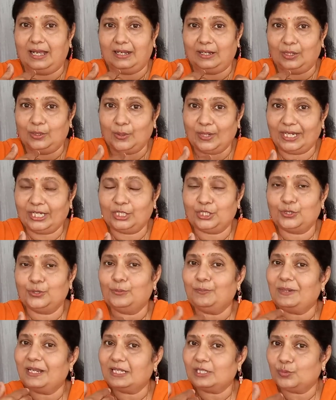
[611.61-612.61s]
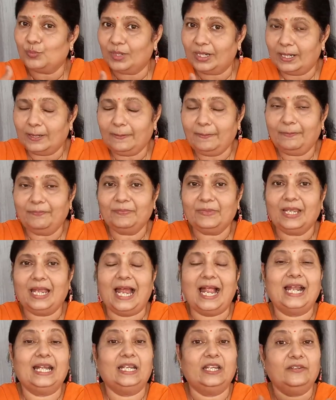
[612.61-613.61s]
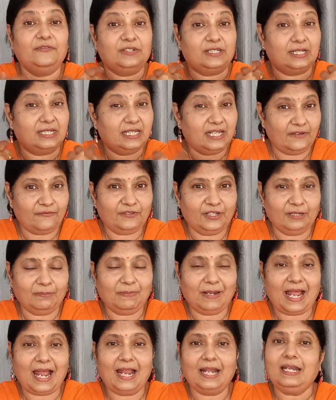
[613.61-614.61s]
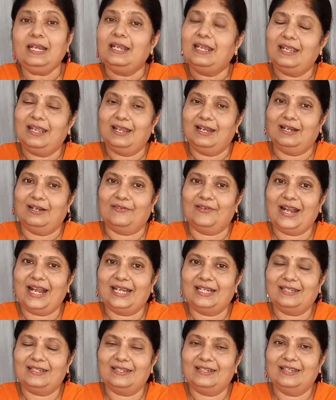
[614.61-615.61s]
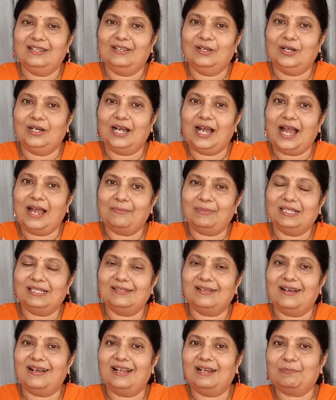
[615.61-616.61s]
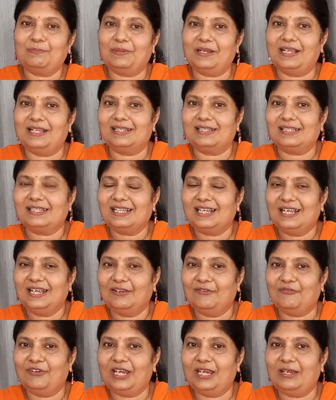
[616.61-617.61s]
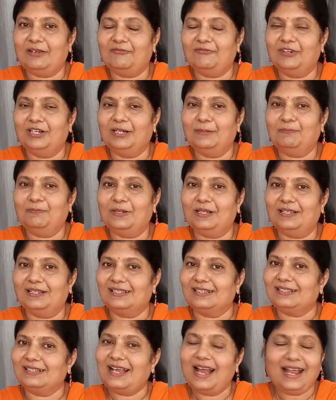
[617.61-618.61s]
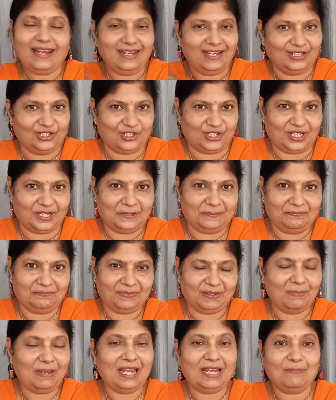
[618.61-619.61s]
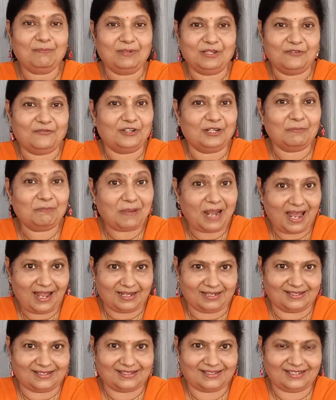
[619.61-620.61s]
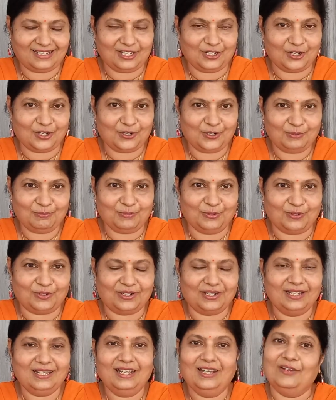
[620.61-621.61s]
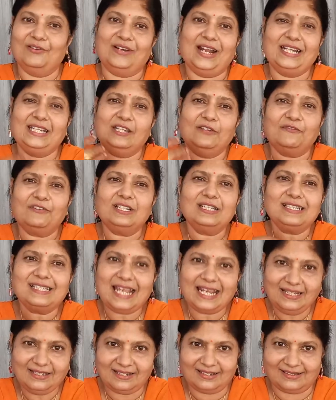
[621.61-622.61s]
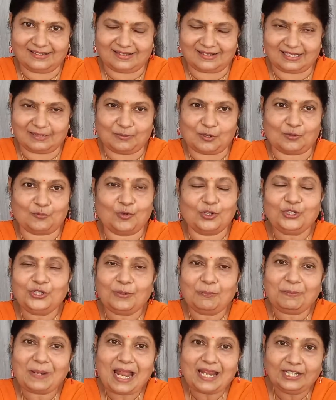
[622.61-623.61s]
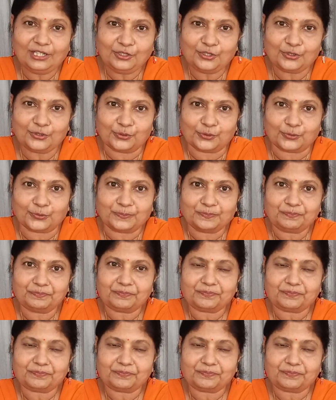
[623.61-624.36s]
going to plus verb. And if it's a definite plan, right? Amizar plus V, verb plus ing. Make different plans in your notebook. Write different sentences about what you're planning to do.